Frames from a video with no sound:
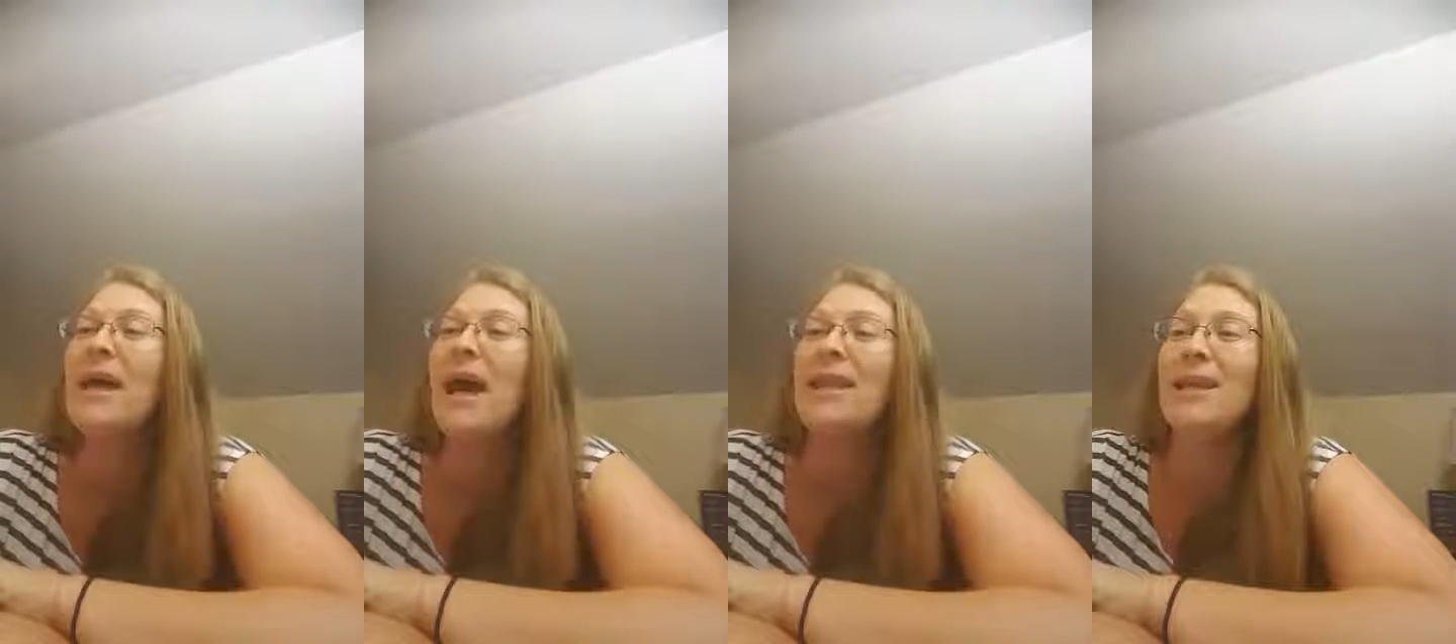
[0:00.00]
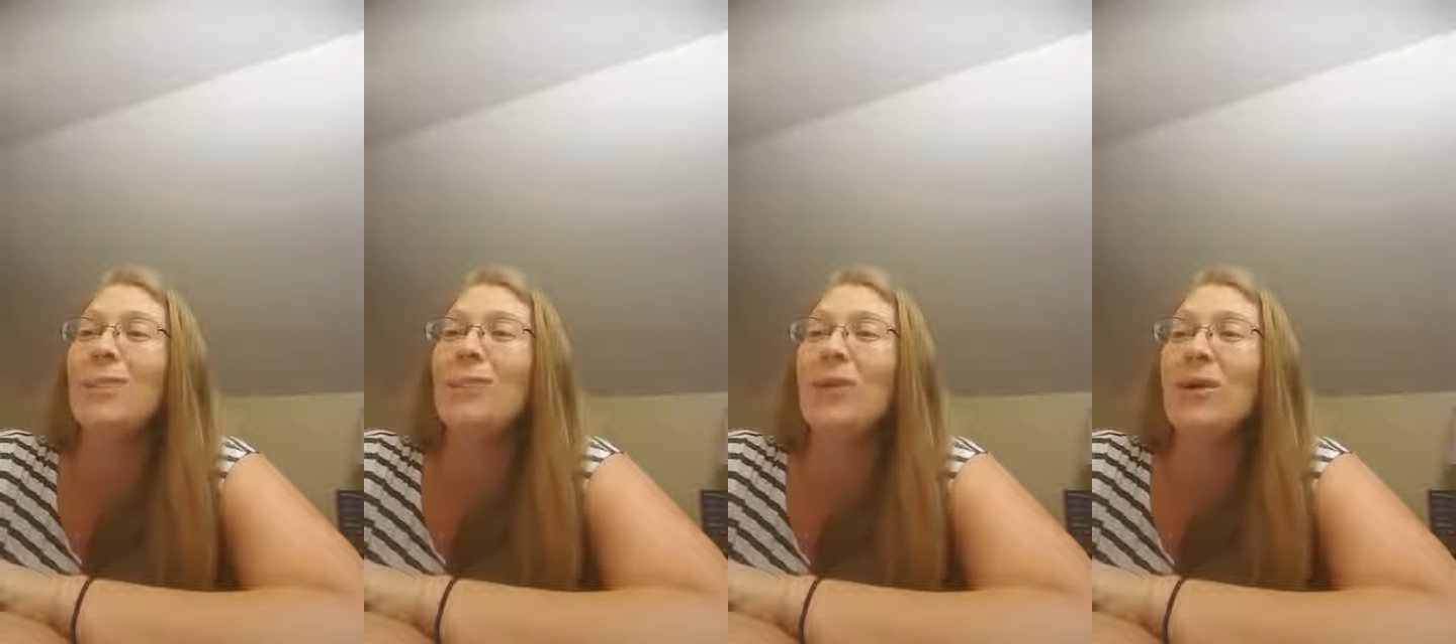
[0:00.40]
And they are
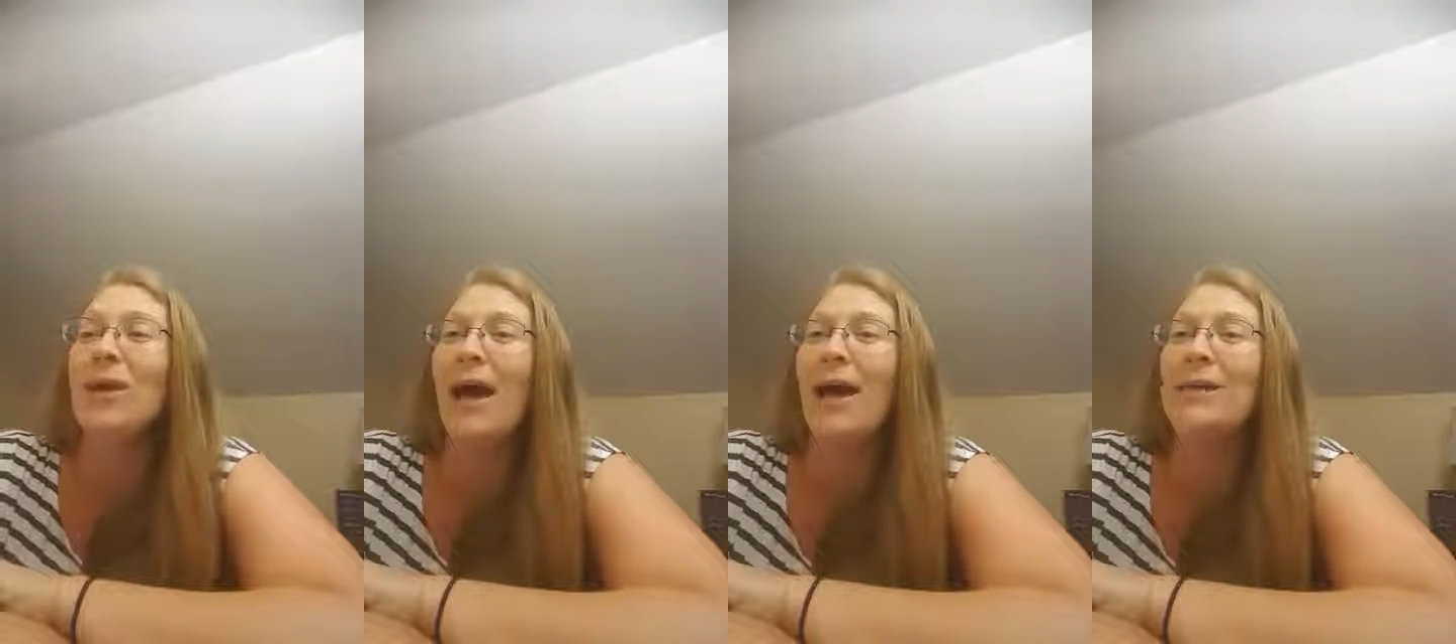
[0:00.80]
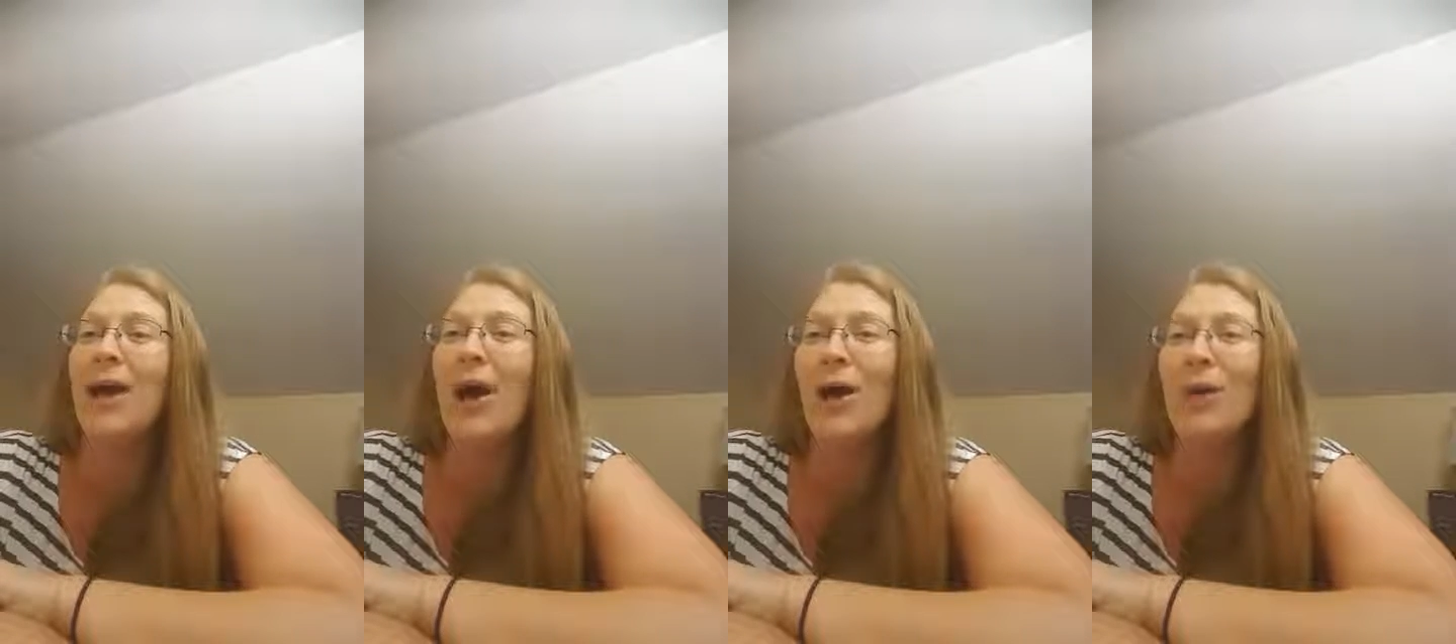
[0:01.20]
more at
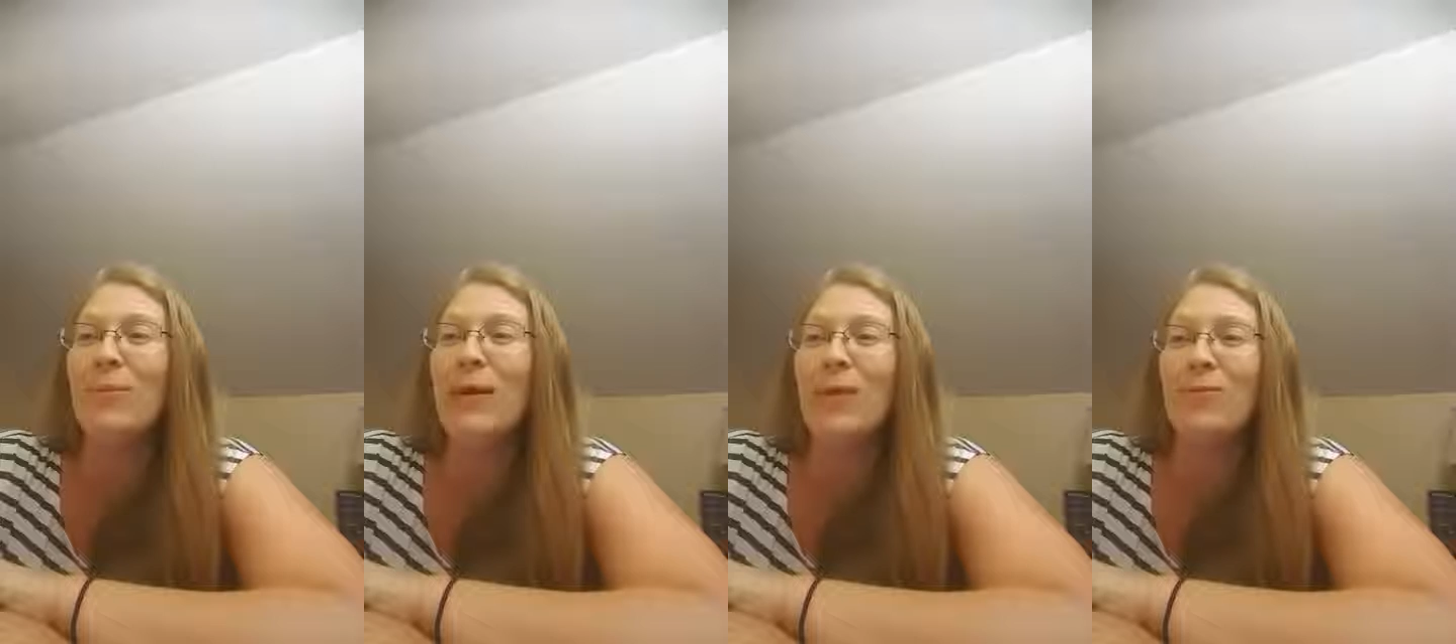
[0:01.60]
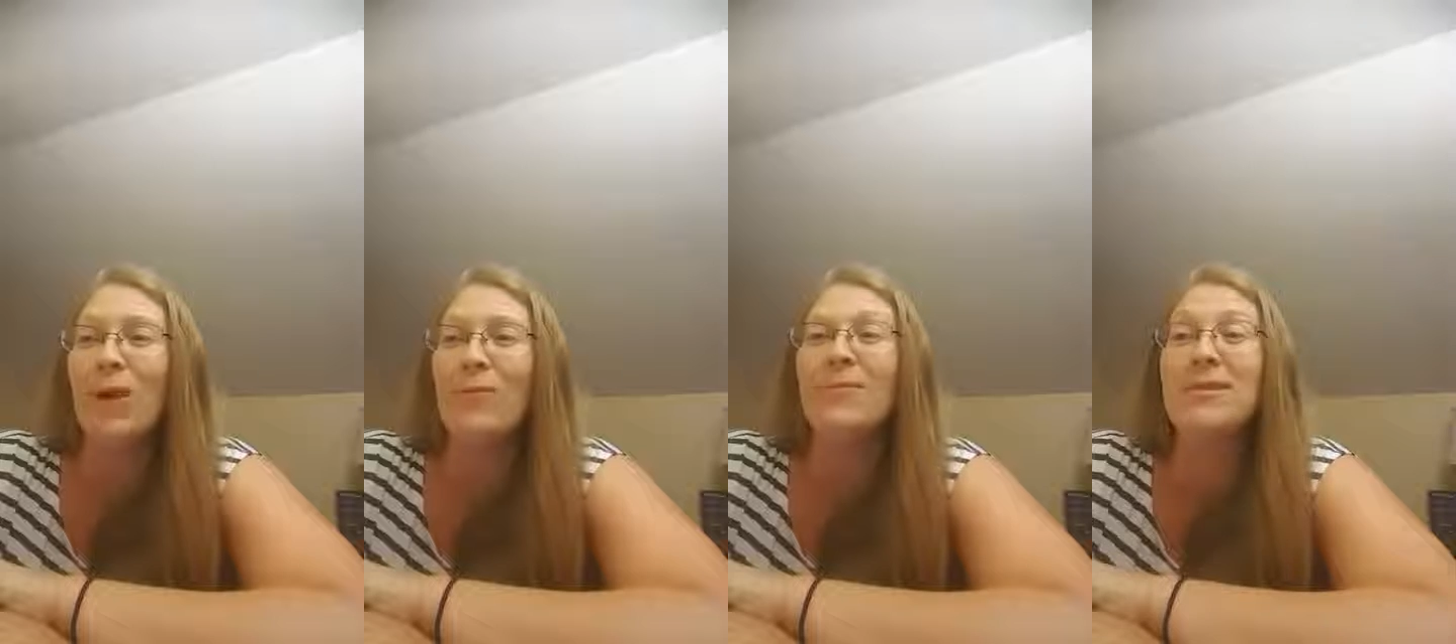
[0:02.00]
home in the
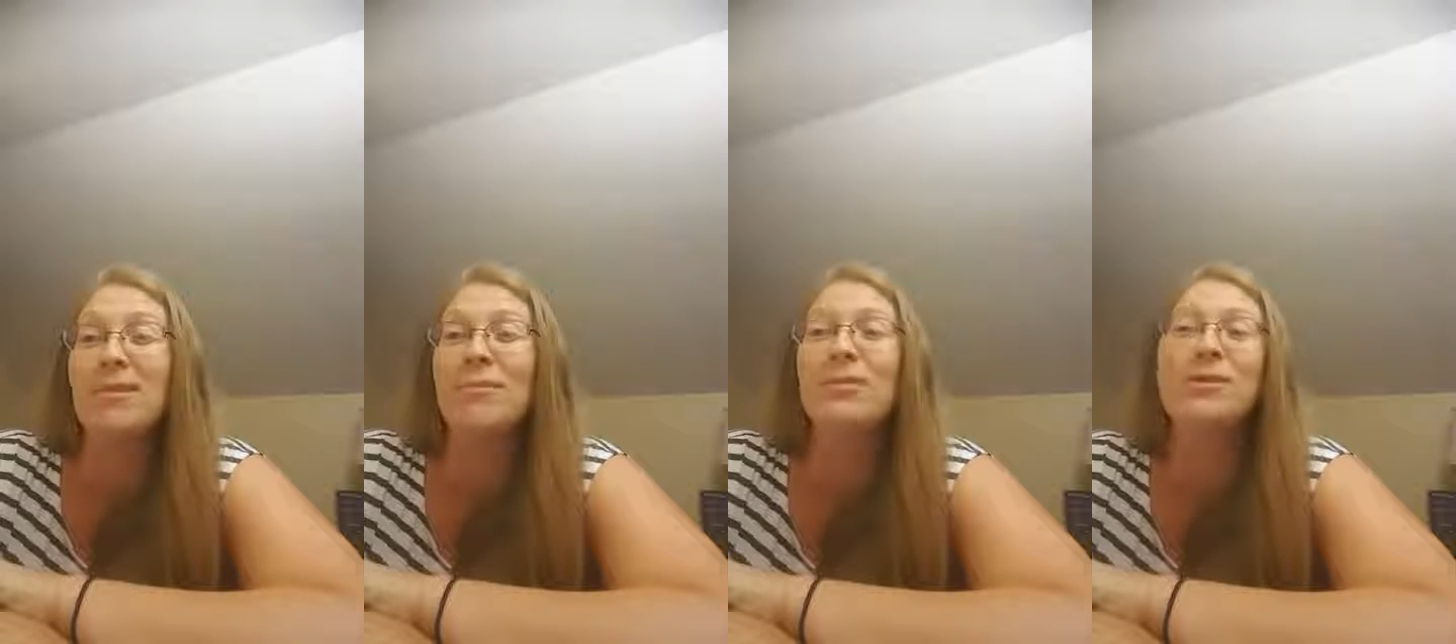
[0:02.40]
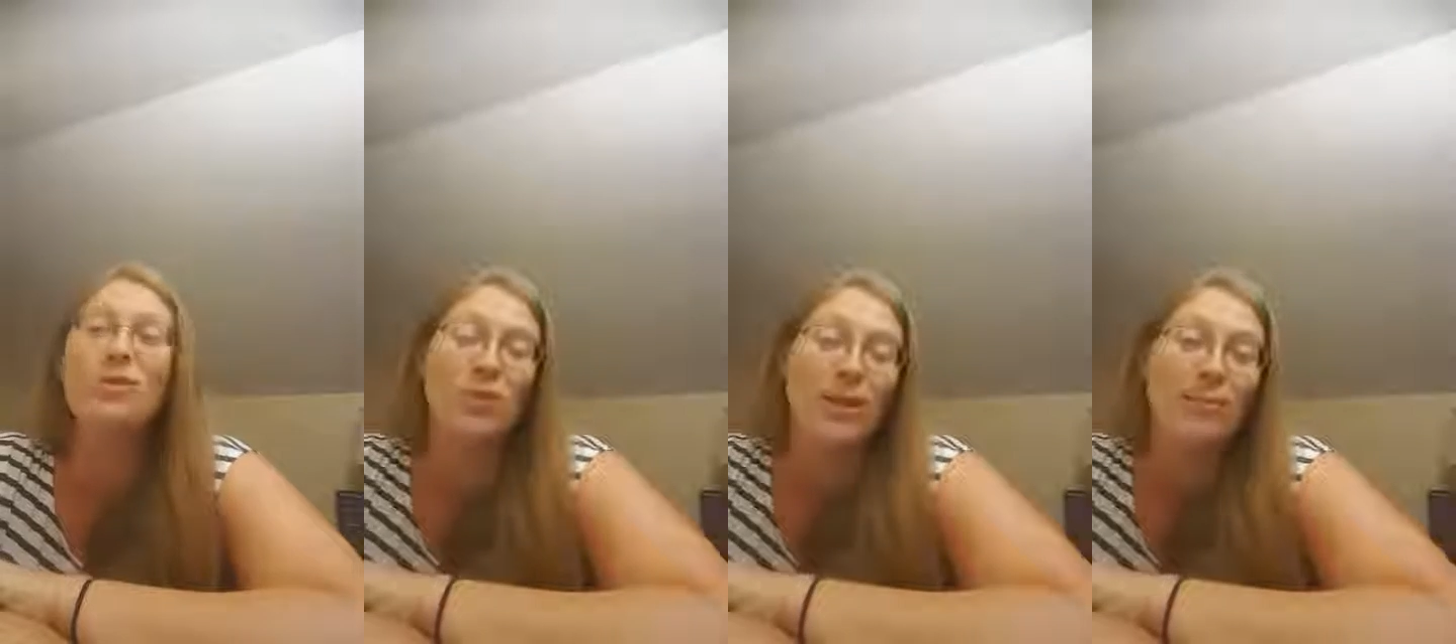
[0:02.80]
realm of symbols
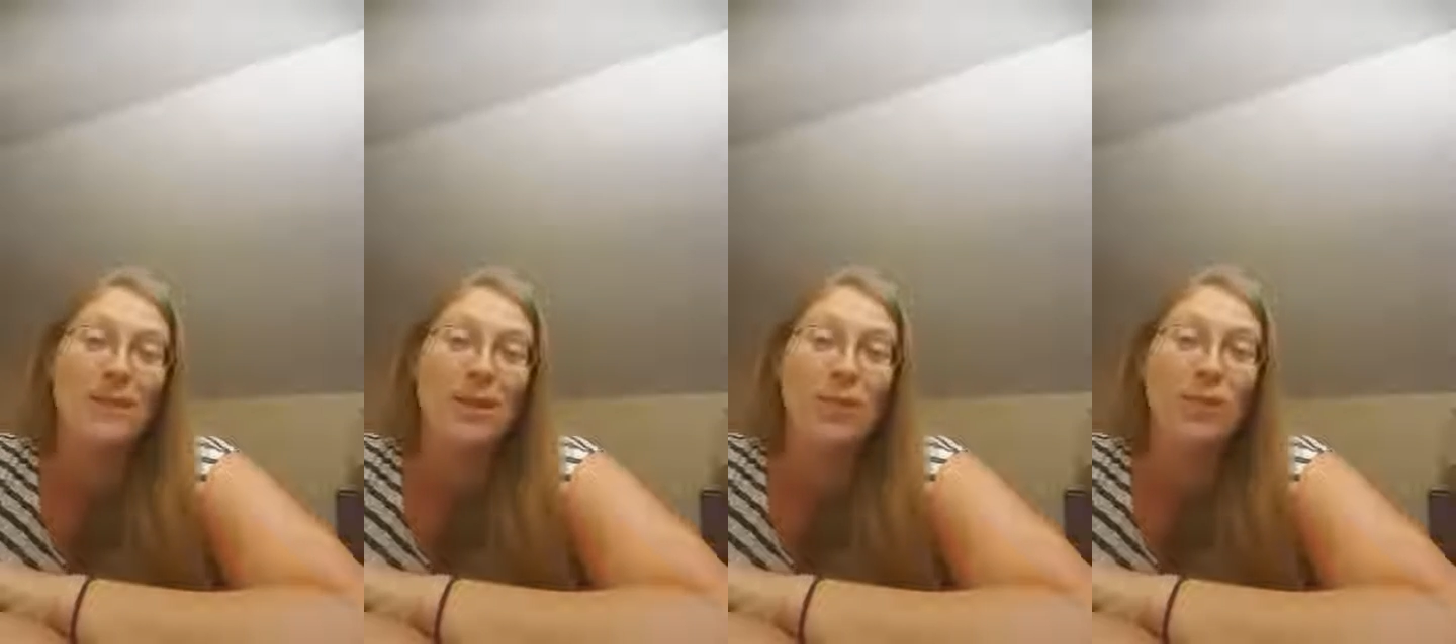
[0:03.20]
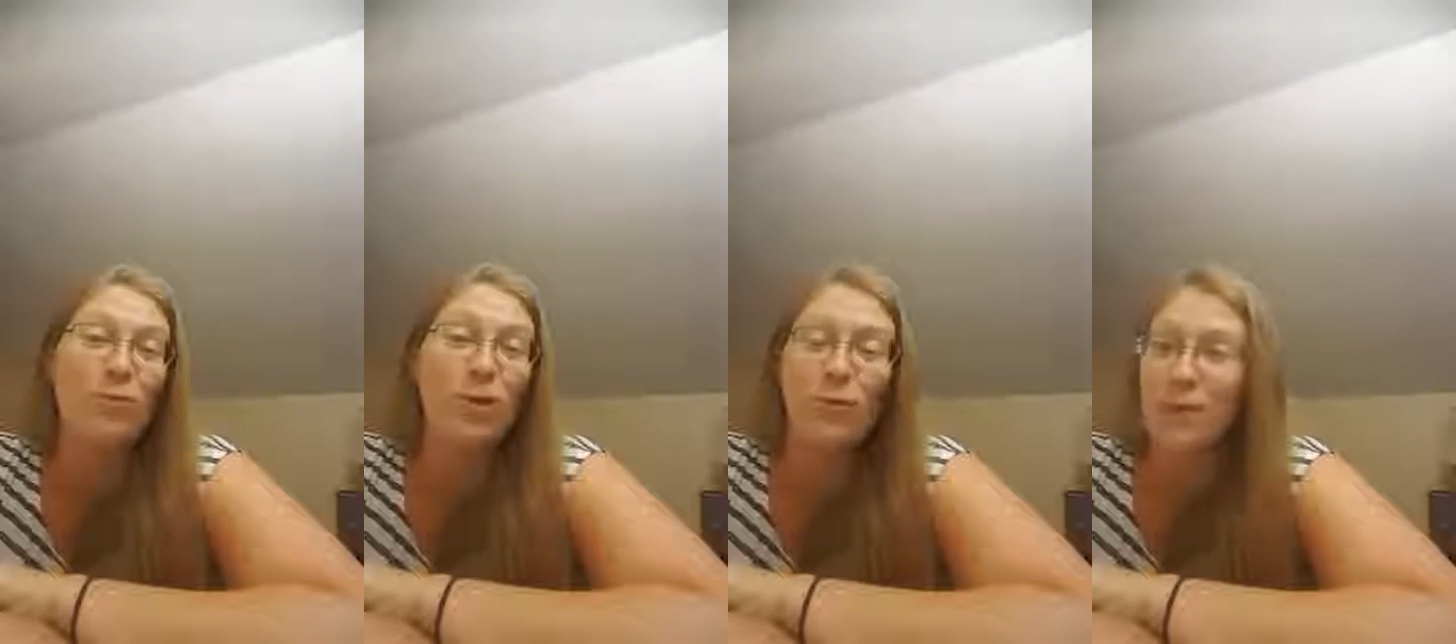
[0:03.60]
and dreams than in the
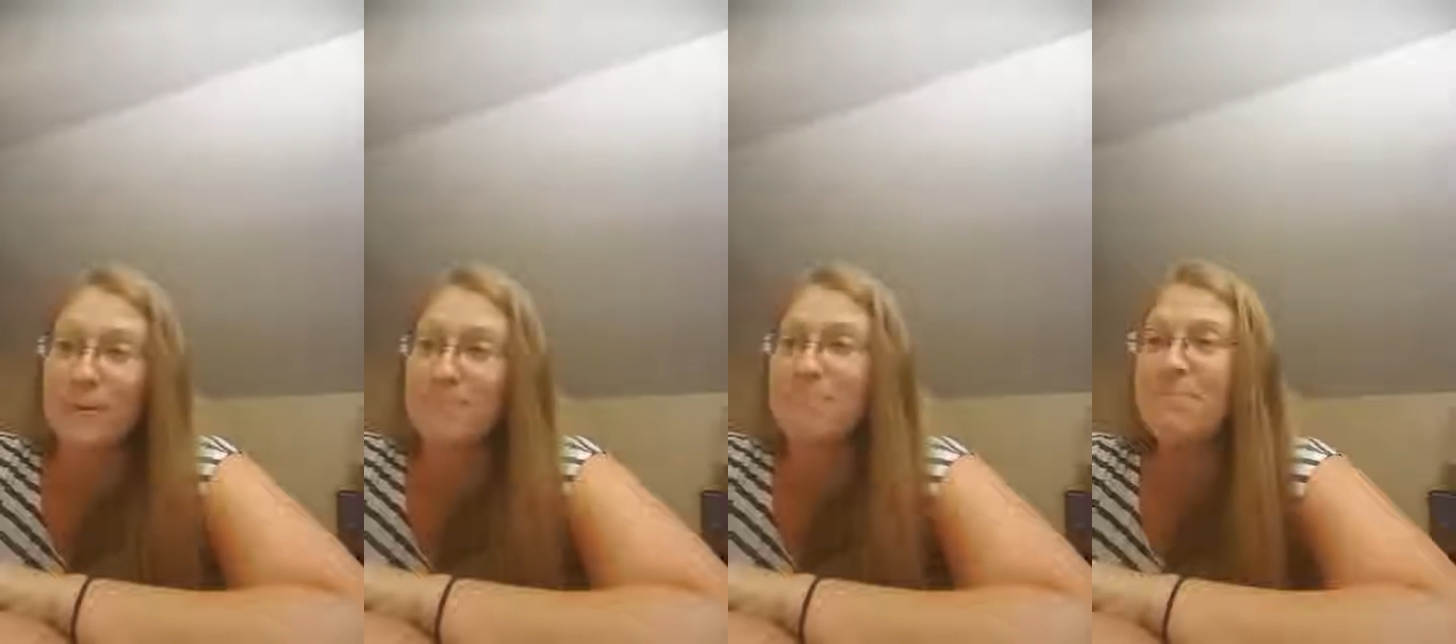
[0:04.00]
real world.